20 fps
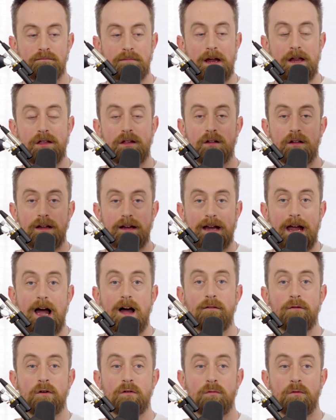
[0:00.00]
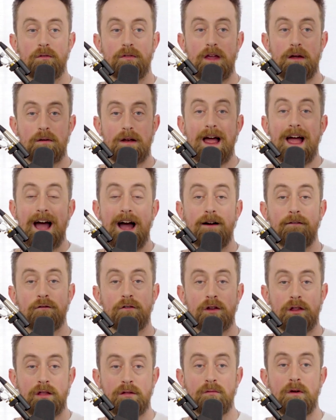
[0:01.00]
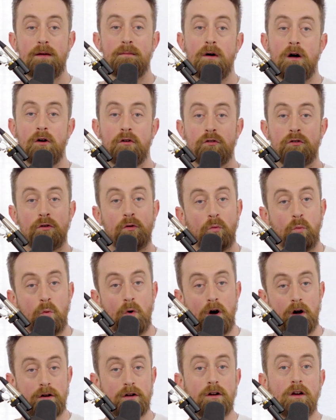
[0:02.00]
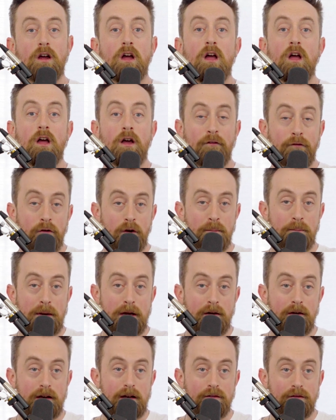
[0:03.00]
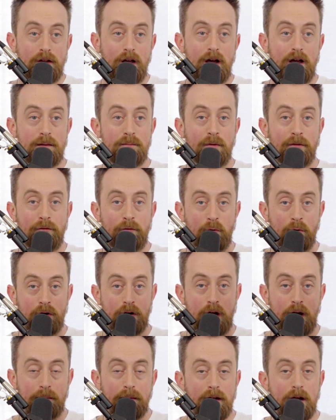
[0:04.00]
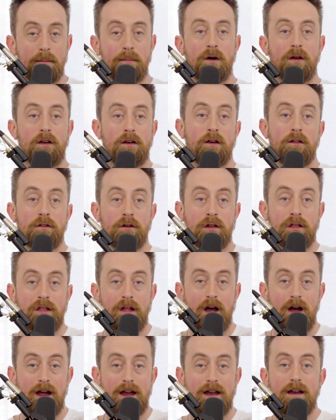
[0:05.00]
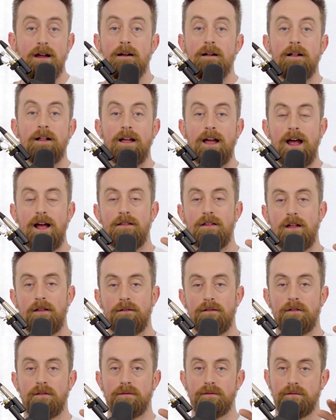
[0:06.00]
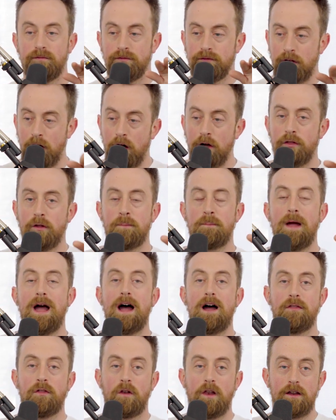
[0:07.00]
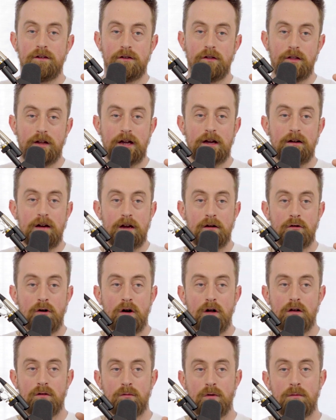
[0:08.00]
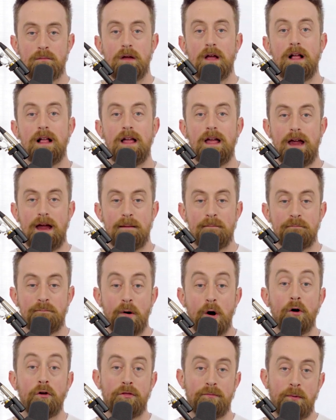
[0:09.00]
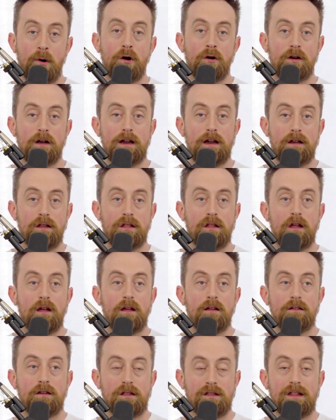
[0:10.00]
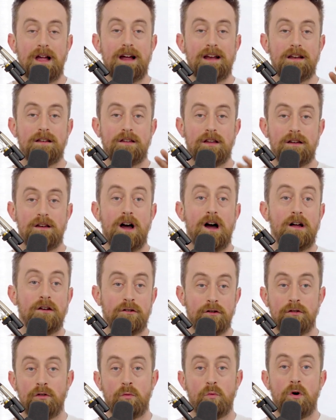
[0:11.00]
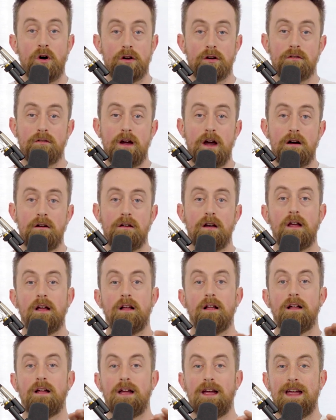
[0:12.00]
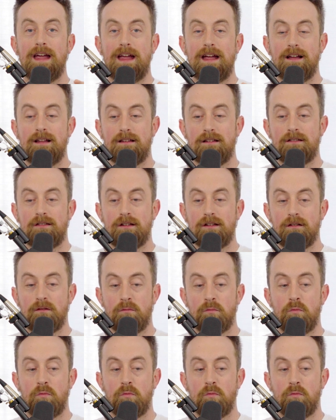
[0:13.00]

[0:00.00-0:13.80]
basically a cavern where they would have to swim underwater for a period of time before coming up on another side. And then the other path led to the carrion crawler room. And both parties decided to not do the water route, and